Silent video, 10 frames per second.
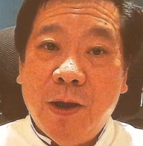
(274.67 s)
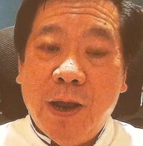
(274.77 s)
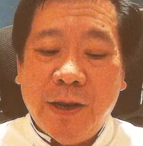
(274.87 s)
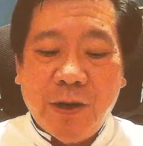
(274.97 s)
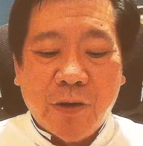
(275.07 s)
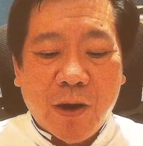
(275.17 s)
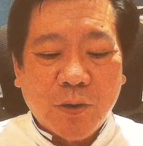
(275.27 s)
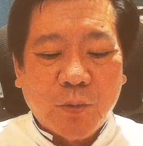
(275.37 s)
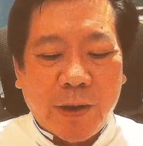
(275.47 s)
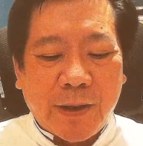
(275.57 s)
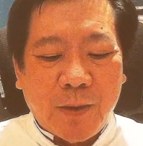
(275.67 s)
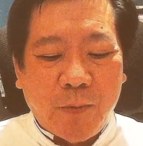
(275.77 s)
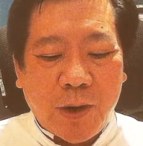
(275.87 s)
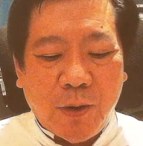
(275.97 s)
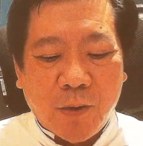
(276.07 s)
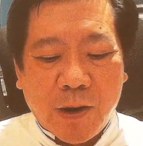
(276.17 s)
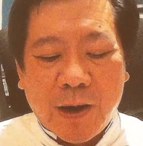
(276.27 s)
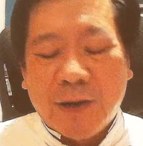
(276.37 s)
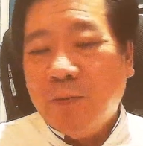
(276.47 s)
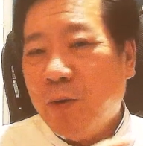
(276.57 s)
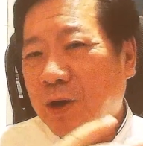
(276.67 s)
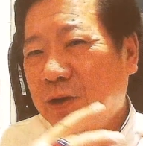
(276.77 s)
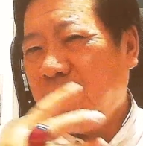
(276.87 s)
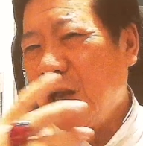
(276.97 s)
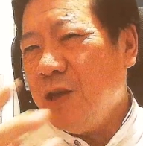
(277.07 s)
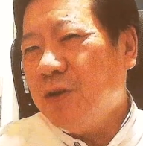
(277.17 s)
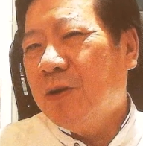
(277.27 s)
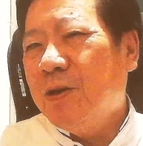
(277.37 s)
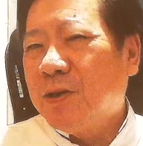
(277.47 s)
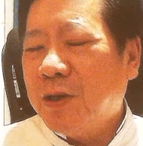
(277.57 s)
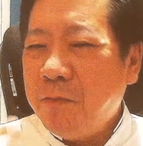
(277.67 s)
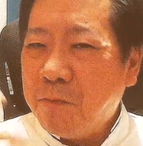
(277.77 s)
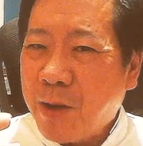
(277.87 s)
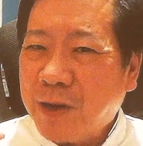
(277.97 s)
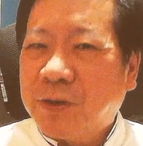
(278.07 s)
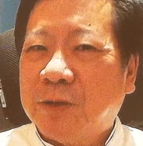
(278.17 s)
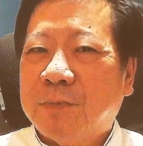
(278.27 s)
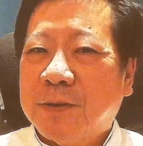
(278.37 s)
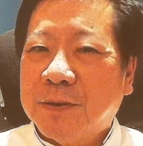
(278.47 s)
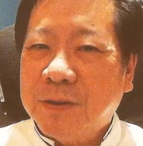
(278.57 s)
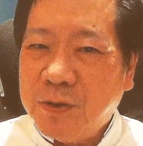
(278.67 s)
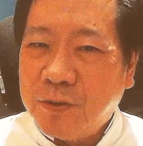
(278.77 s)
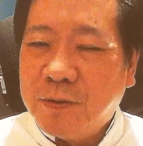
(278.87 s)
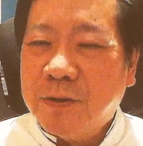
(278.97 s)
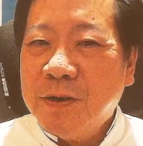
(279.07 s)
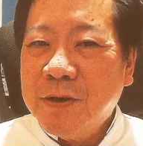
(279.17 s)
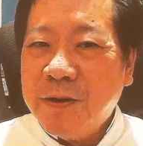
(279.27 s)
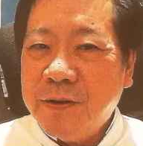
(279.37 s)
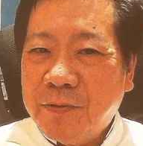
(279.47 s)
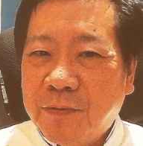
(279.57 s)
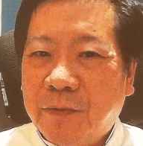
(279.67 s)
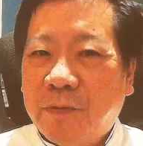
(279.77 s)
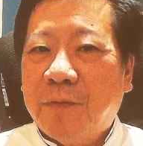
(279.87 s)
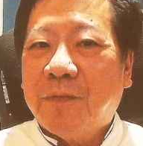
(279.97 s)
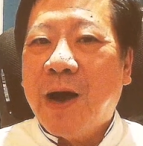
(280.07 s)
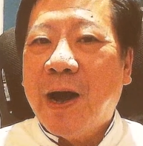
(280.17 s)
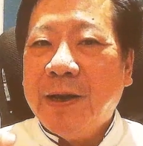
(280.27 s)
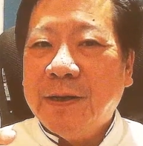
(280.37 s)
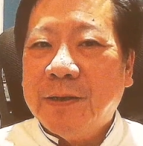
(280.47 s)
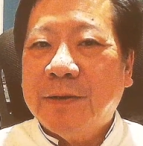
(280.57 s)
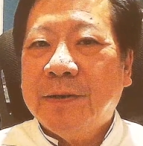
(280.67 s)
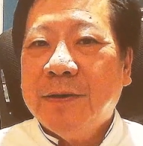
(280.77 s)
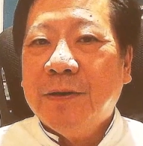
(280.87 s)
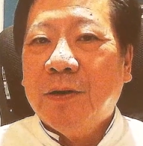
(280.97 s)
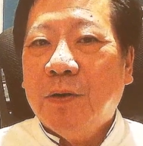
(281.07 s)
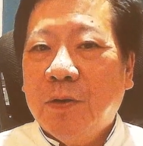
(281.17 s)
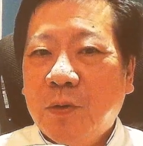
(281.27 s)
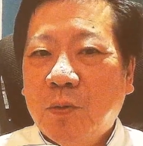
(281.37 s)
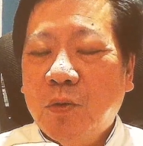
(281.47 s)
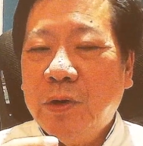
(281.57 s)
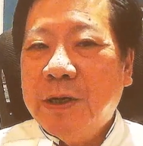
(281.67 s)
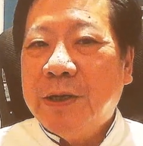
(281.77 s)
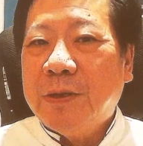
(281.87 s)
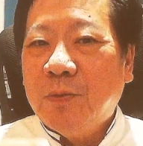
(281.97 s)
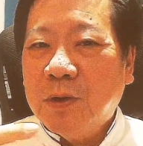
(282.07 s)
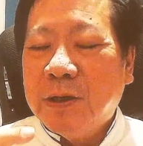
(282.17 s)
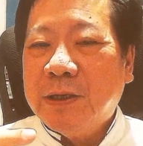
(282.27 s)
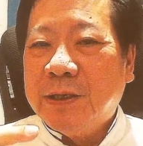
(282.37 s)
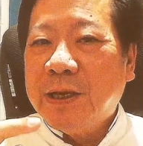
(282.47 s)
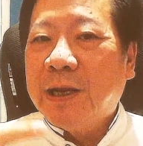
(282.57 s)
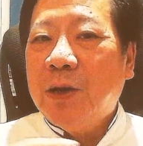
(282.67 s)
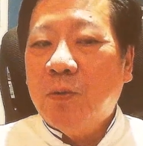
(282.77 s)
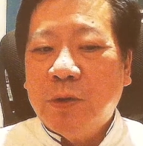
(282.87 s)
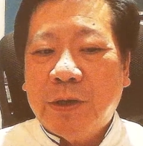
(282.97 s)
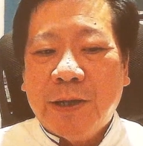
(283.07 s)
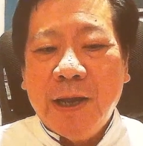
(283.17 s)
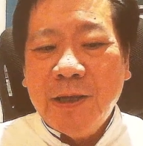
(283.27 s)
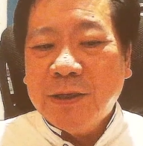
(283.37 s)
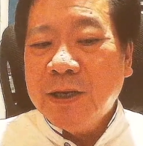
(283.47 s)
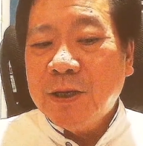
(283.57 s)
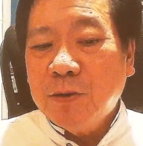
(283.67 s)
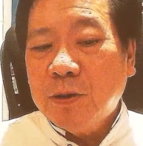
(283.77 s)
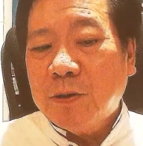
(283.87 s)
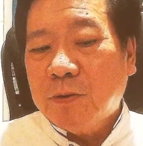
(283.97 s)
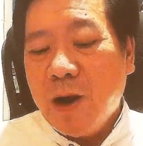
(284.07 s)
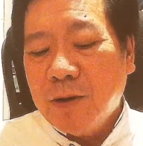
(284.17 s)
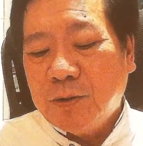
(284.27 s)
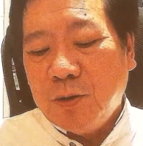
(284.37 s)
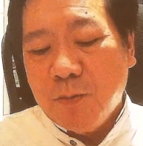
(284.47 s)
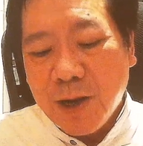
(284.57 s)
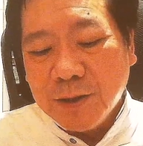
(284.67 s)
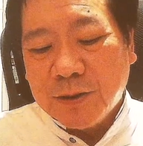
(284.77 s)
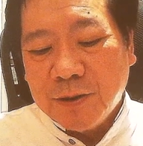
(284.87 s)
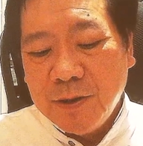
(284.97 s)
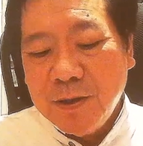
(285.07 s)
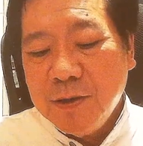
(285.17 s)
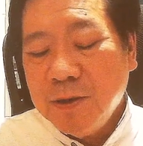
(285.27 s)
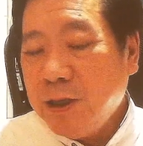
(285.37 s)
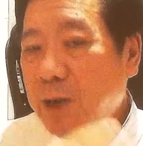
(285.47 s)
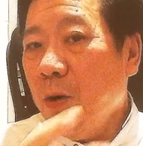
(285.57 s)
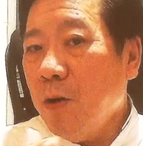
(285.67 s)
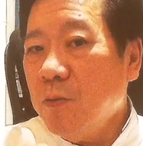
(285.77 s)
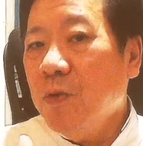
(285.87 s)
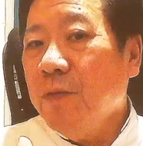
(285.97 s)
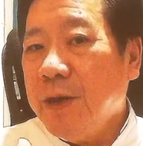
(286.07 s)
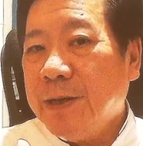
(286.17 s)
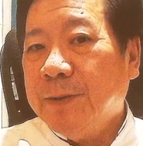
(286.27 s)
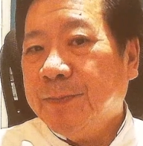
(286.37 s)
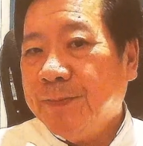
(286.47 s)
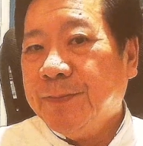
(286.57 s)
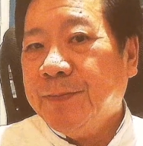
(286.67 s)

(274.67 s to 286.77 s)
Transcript: in the grounds where it's dangerous, impossible, you know, ravine and wooded, thickly wooded. Then he says those grounds you must keep on moving.